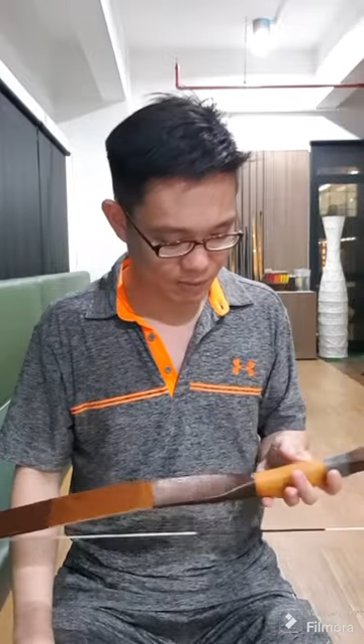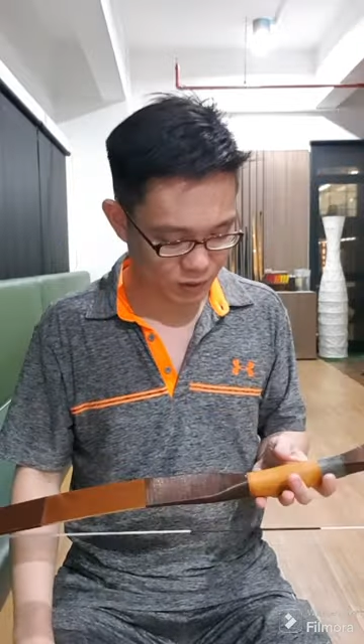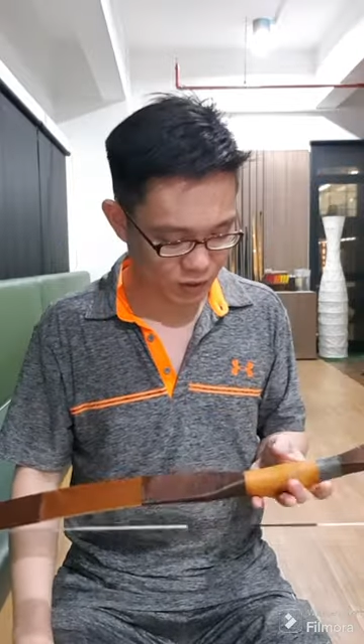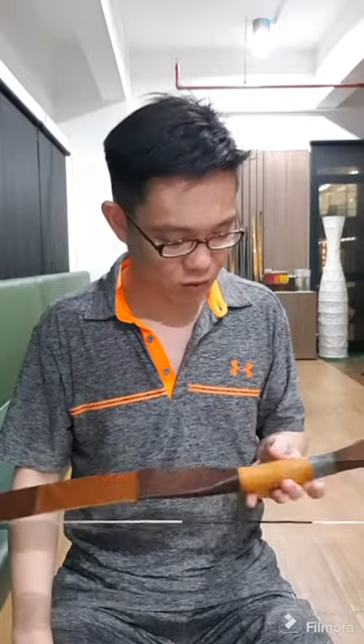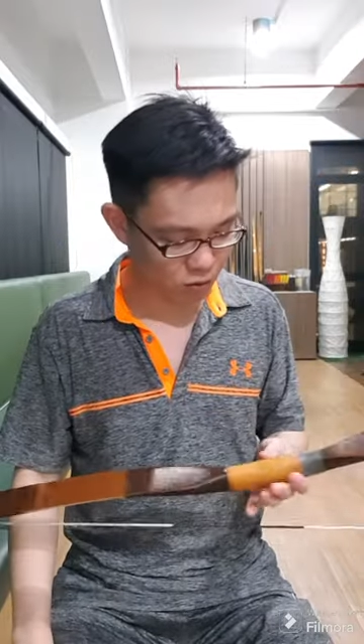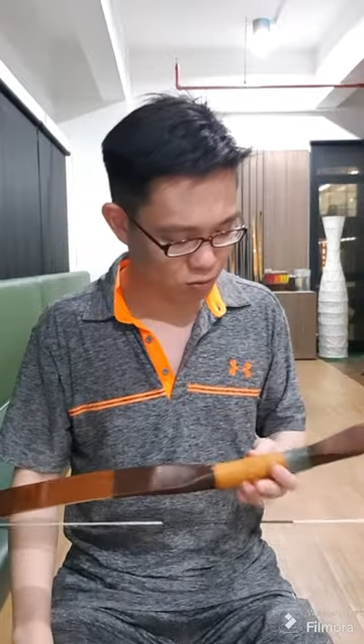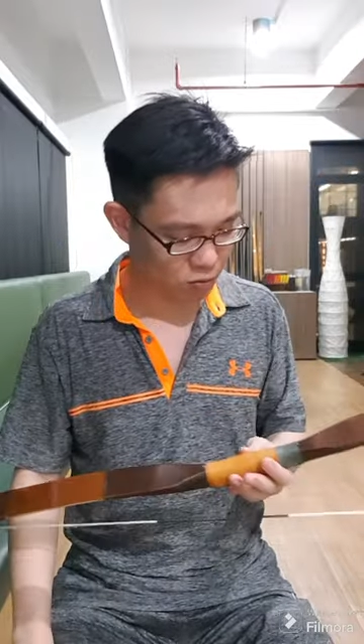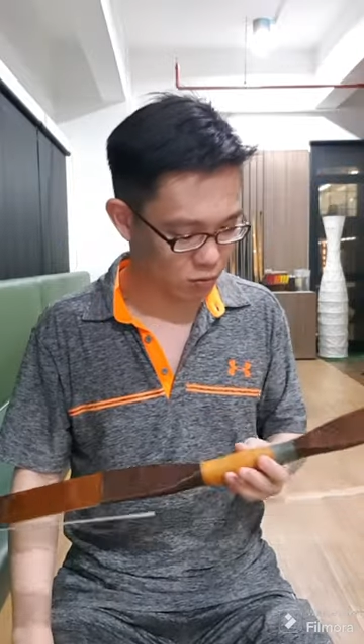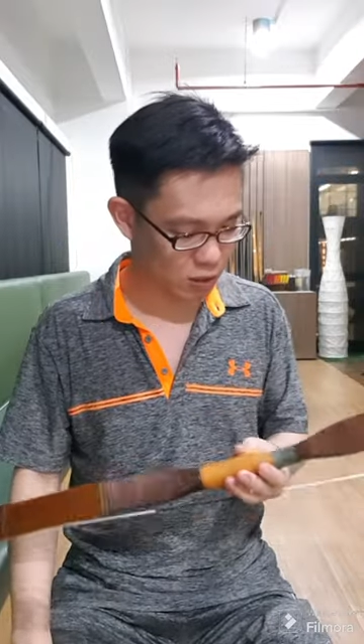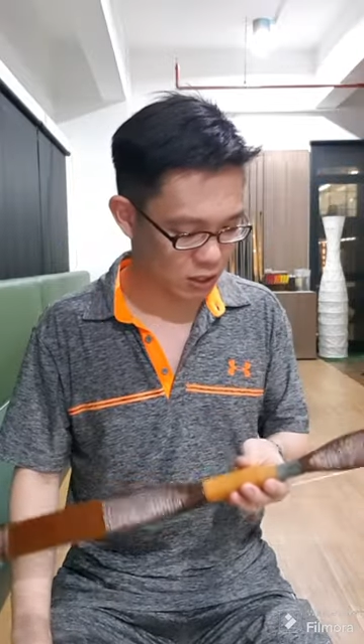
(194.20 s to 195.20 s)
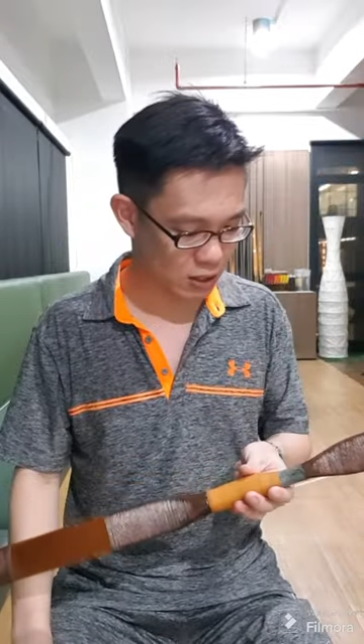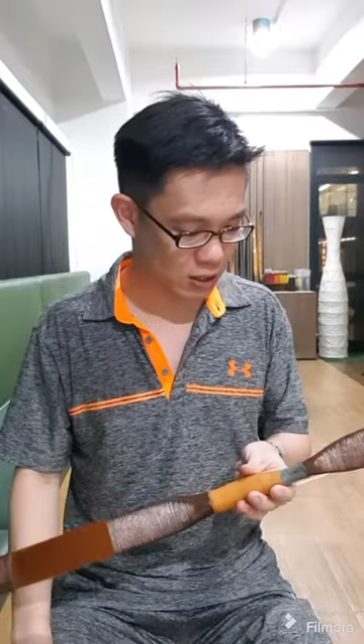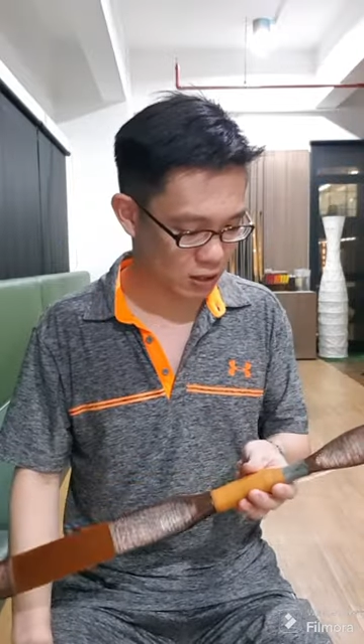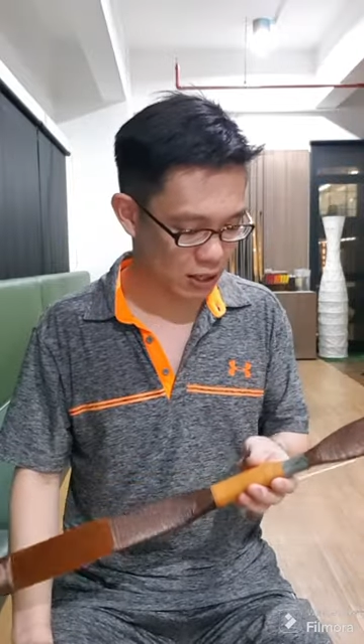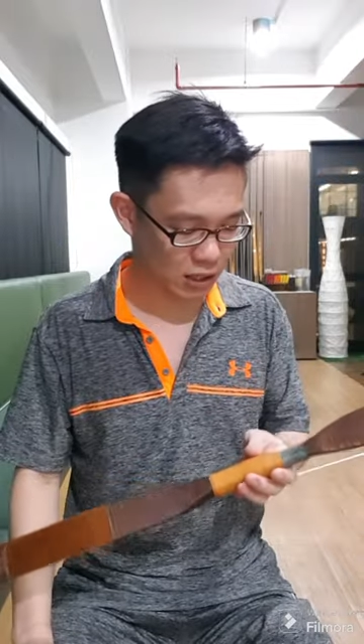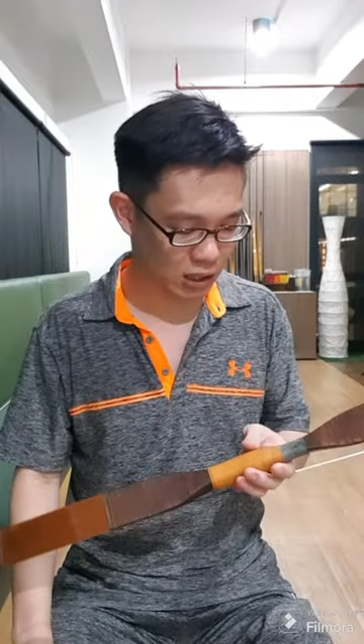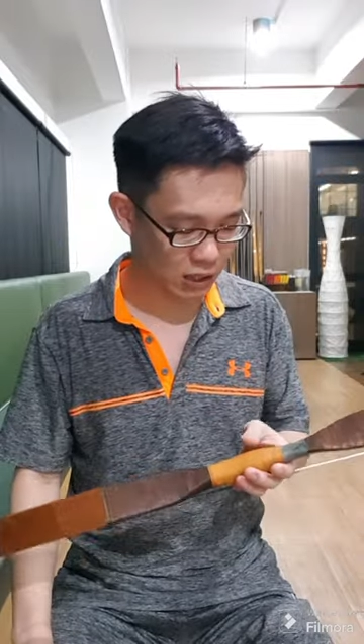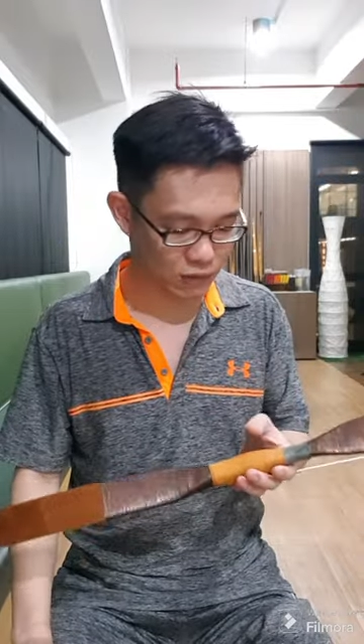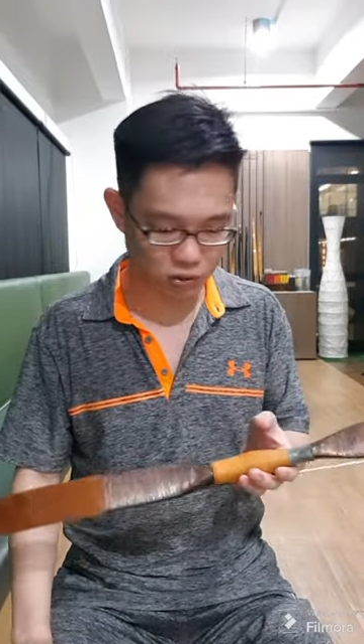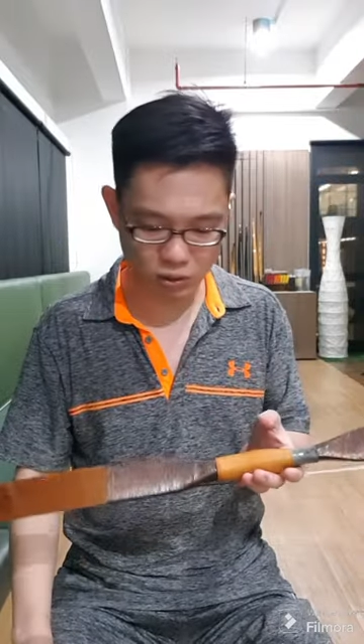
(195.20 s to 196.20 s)
So that
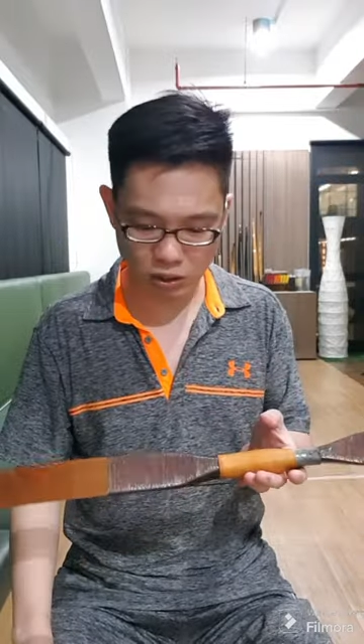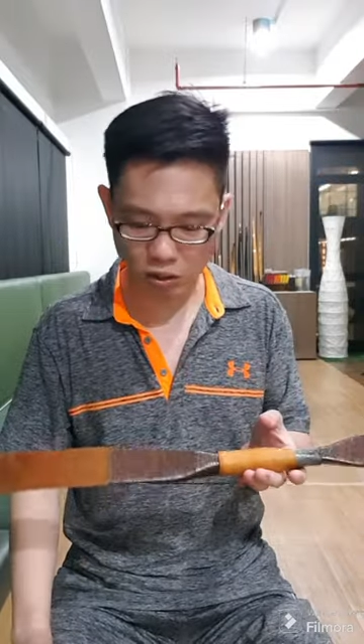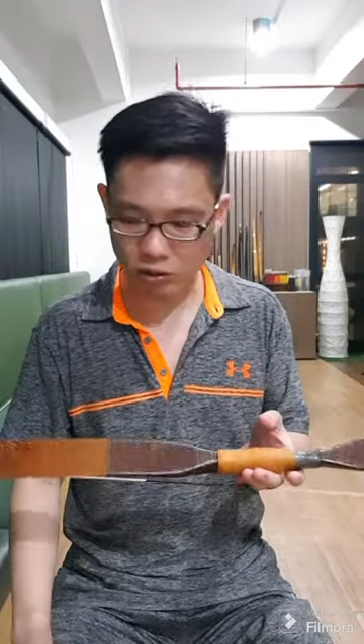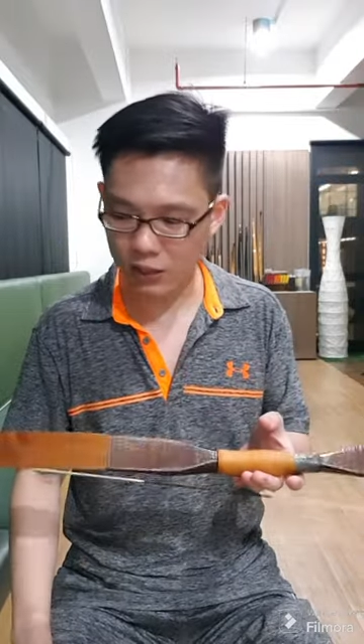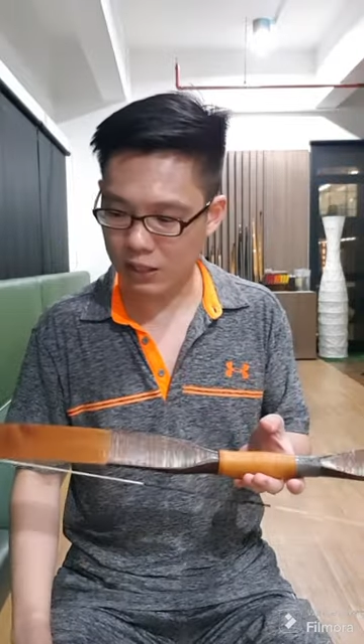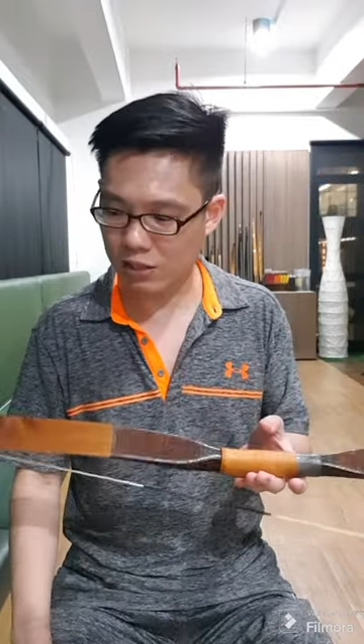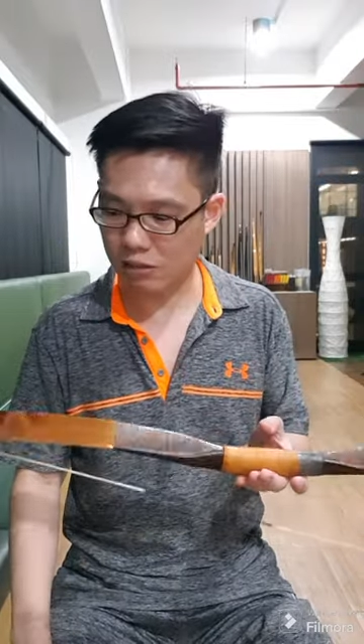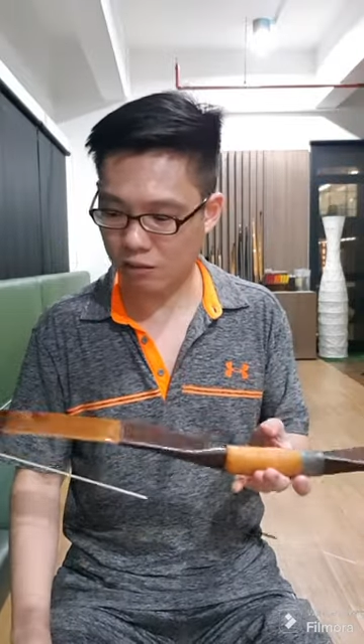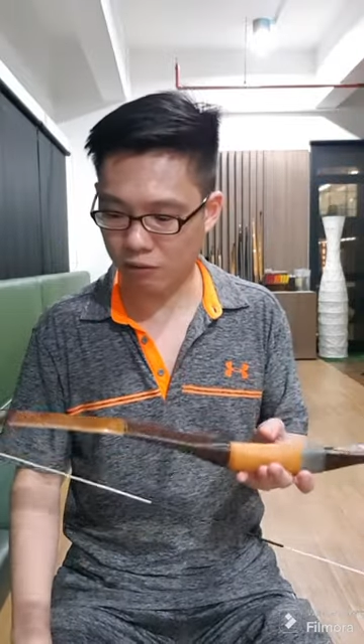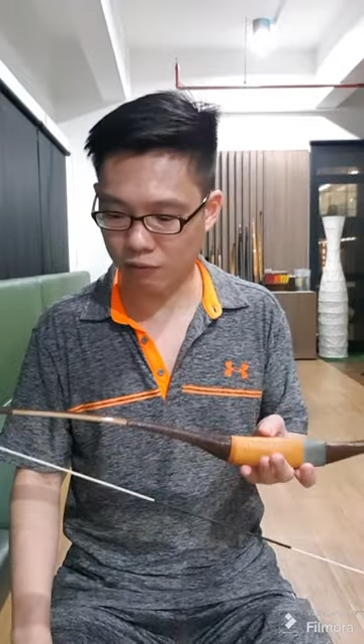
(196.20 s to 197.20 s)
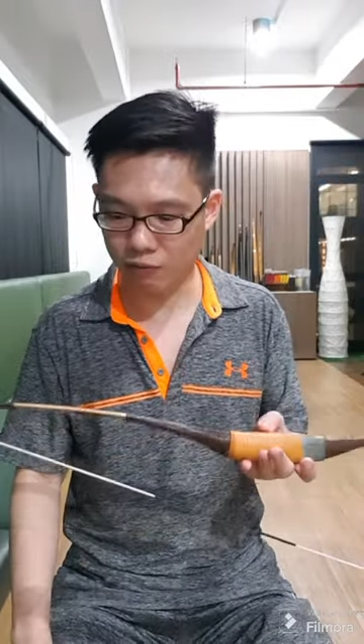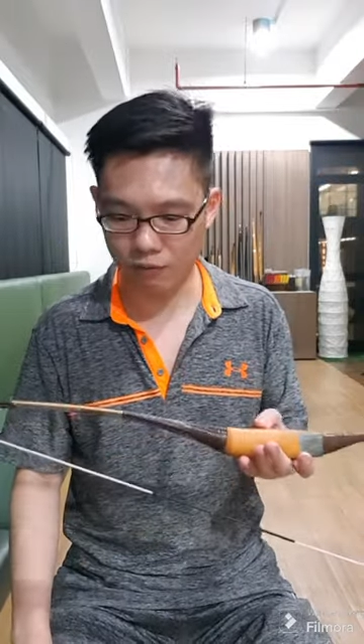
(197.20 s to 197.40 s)
gives you the context of